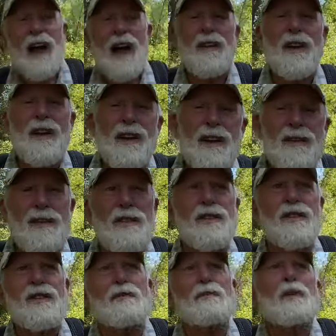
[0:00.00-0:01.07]
I think this
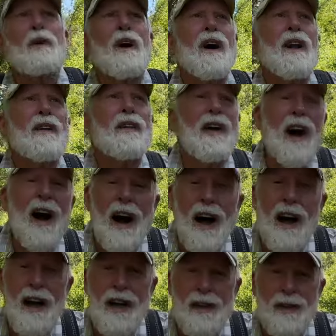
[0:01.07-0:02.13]
is probably the
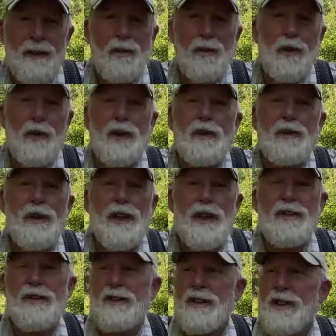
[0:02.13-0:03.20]
height of
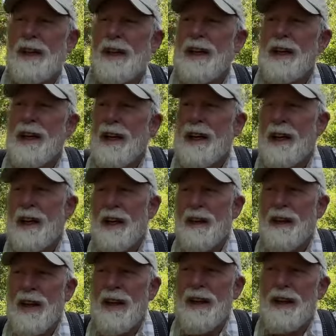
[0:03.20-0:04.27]
rudeness, and
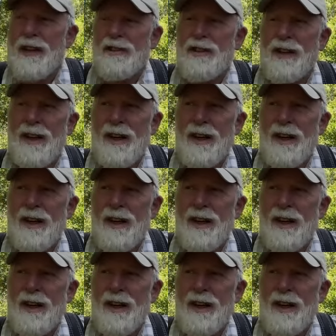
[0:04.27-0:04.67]
that is